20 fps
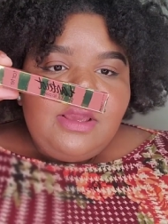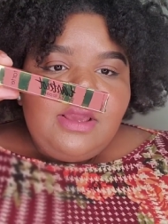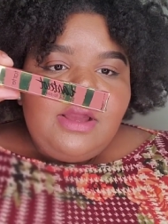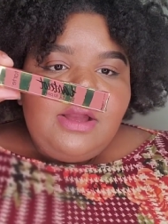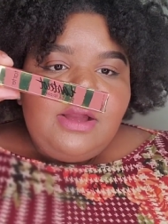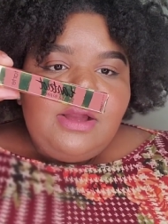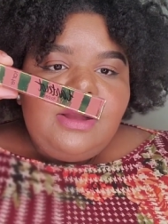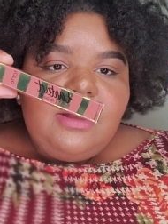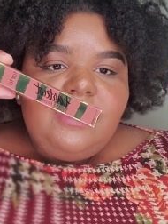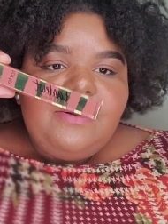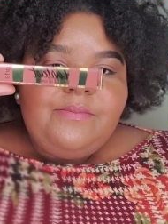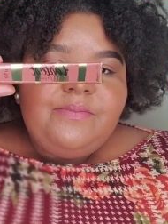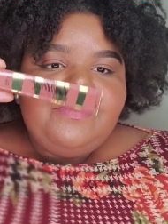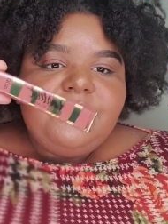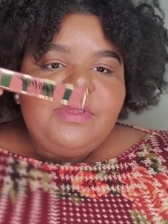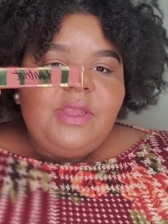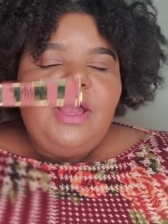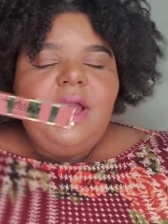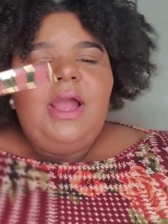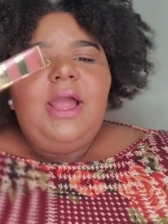Um,
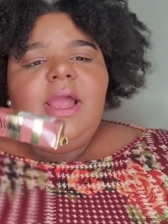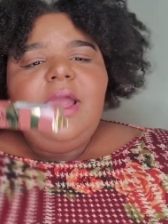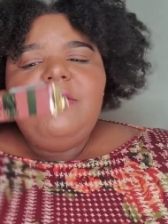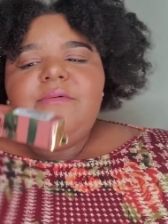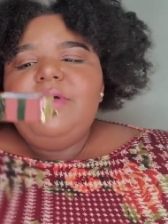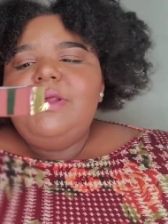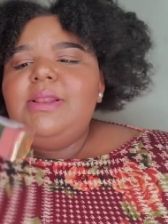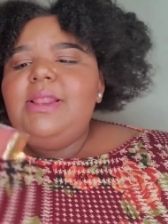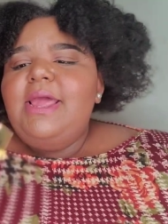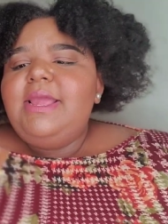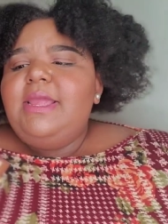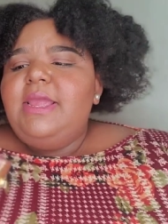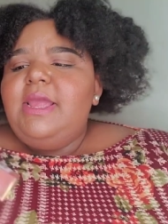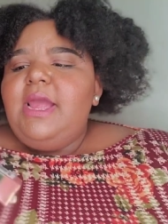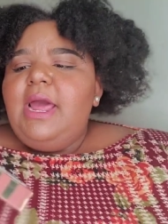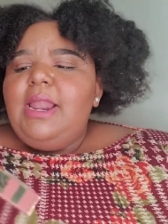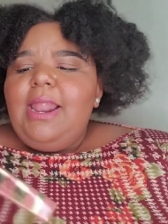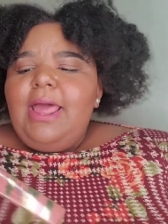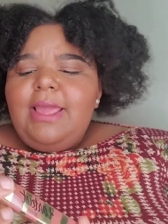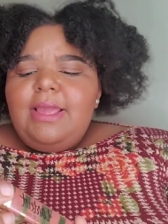I really like it.
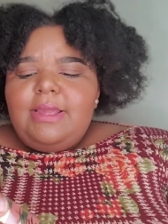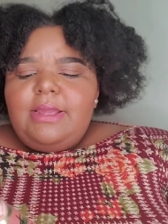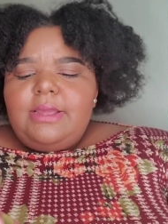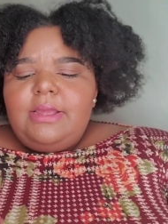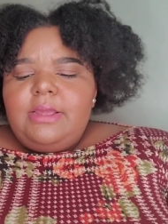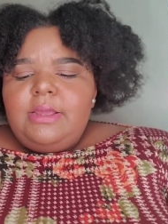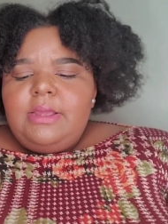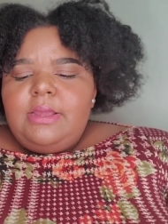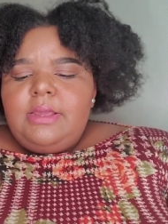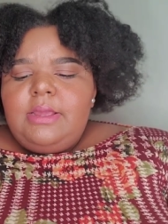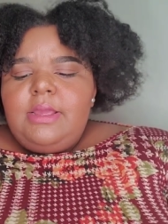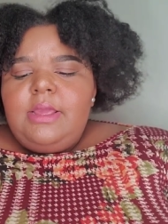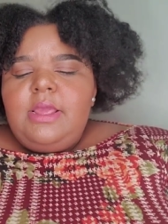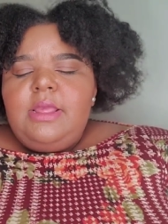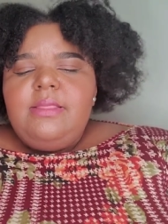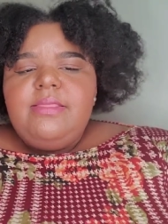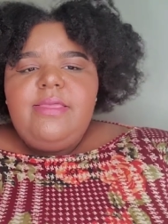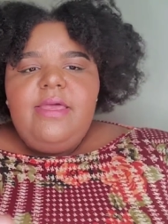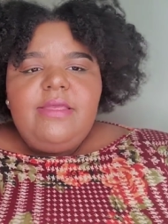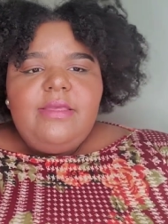I like
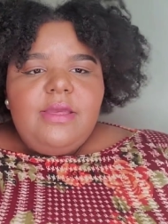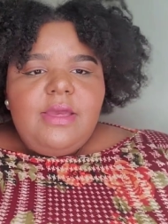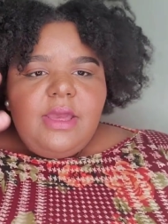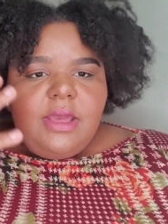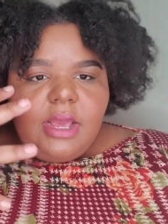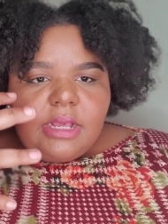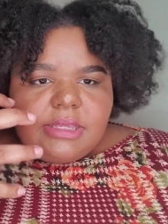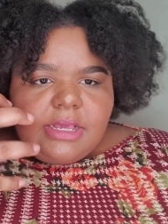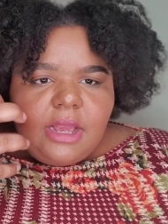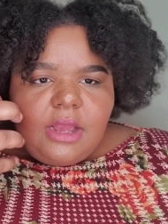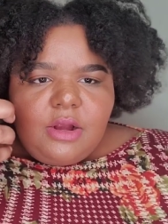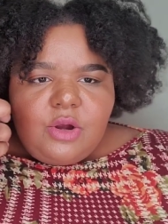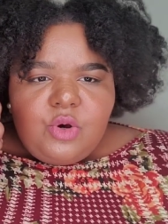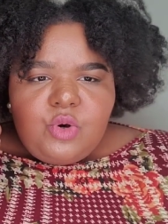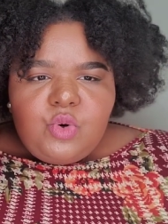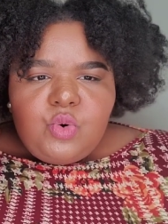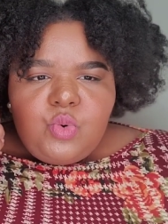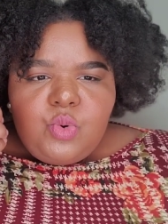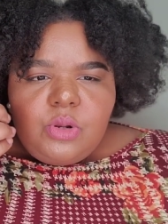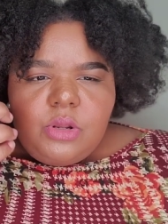that it has like a
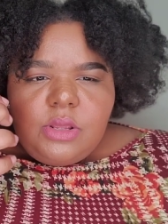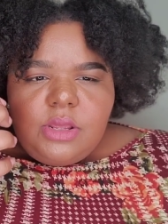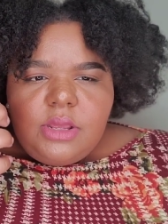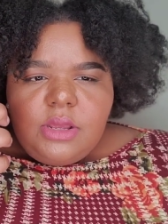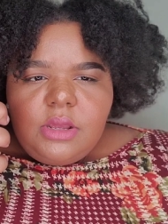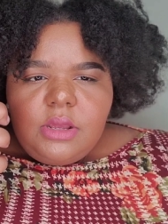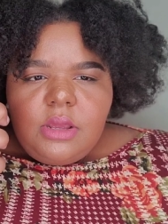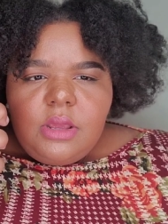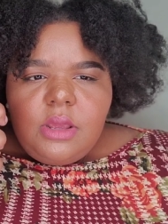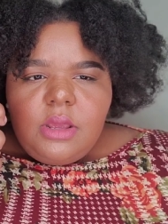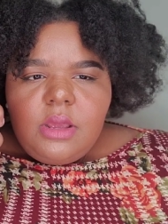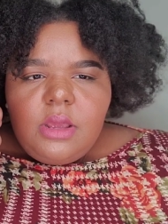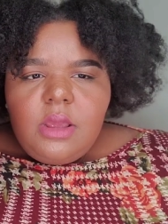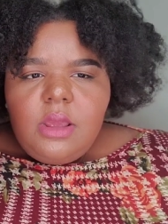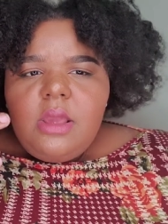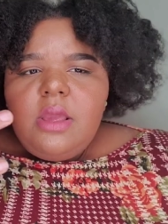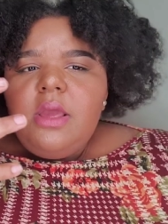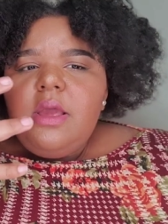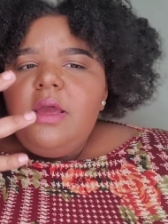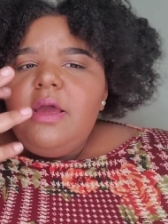cooling
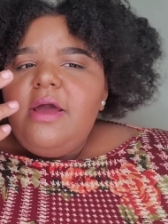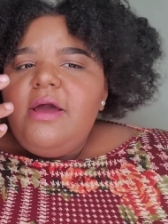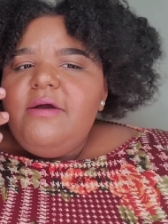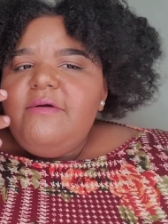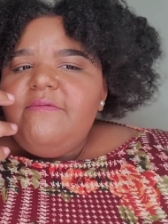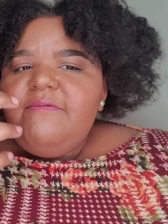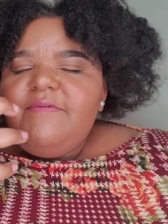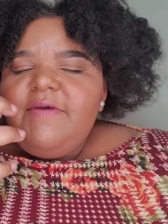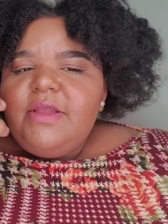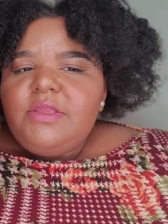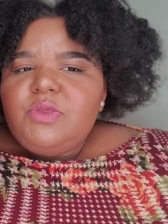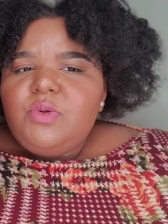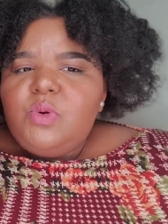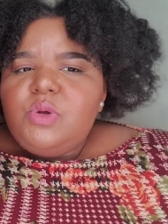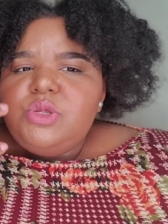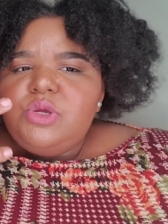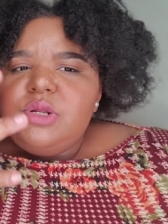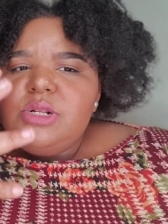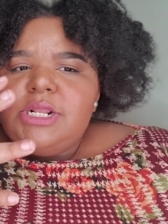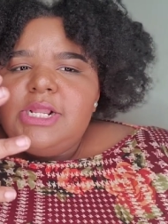effect
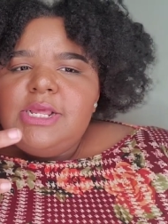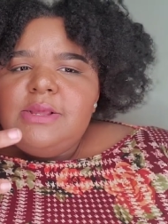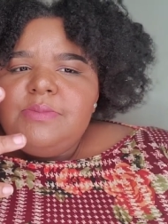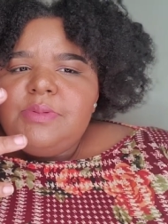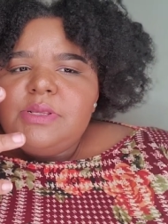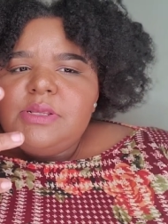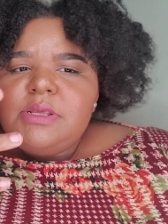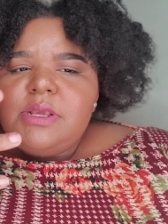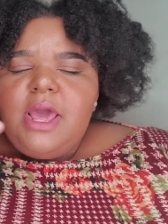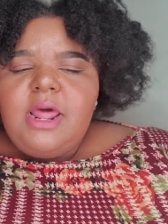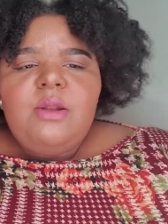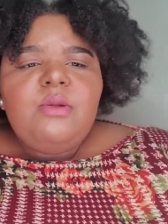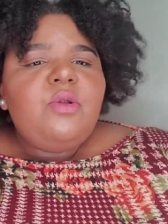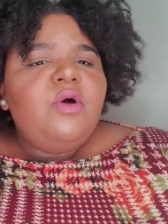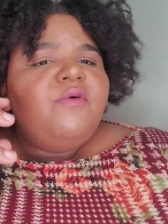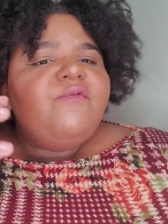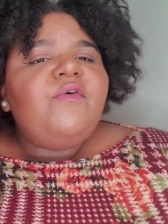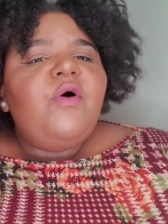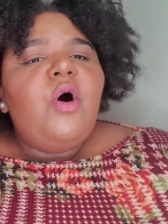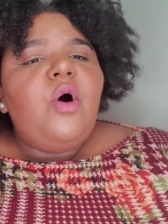on your lips. I don't
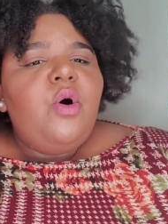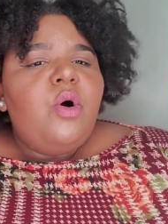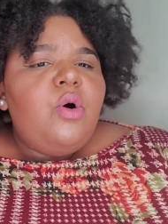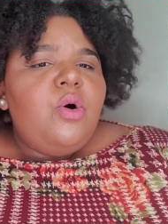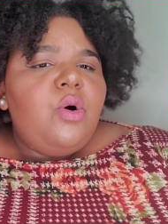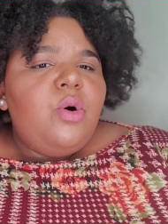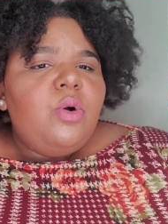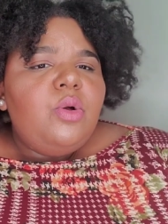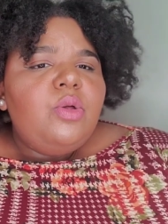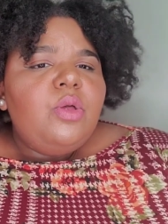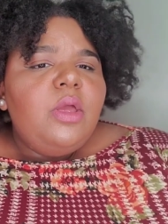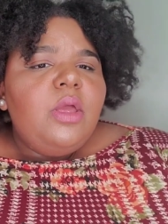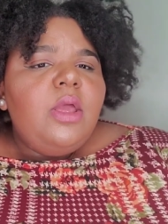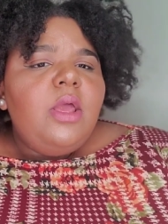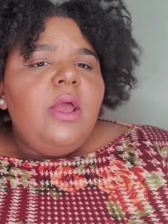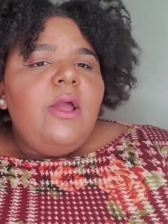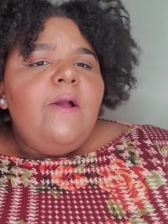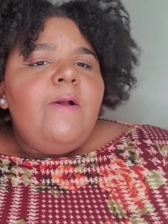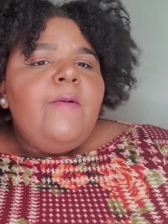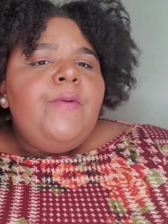know if all
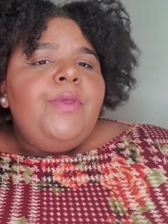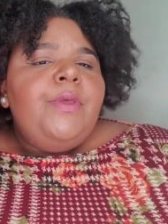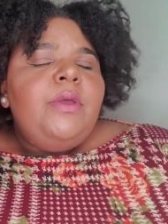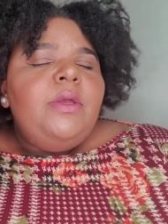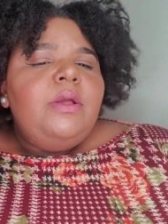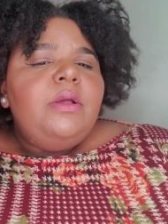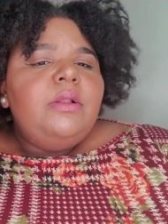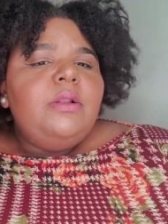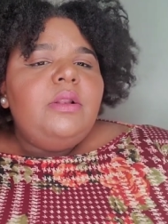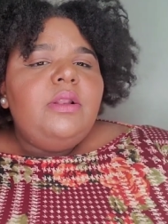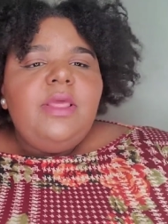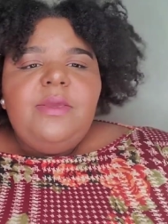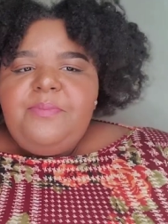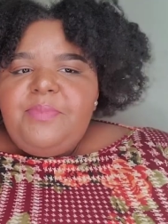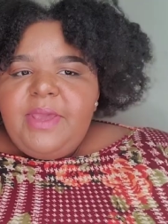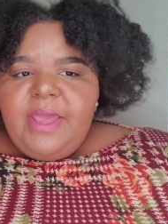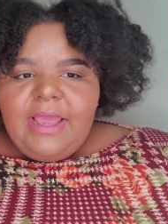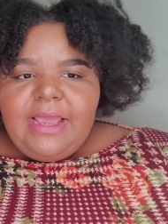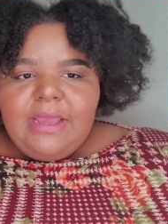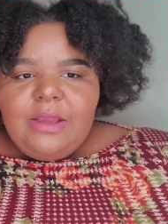lip
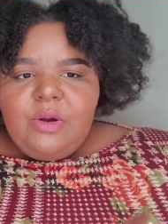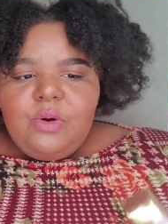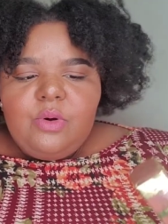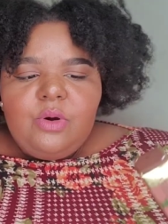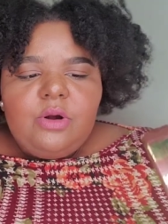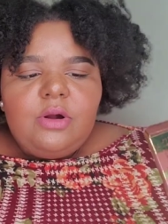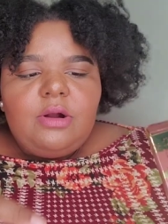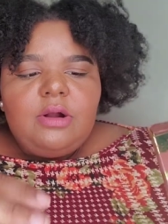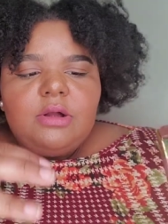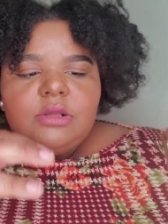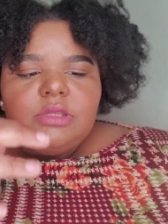paint or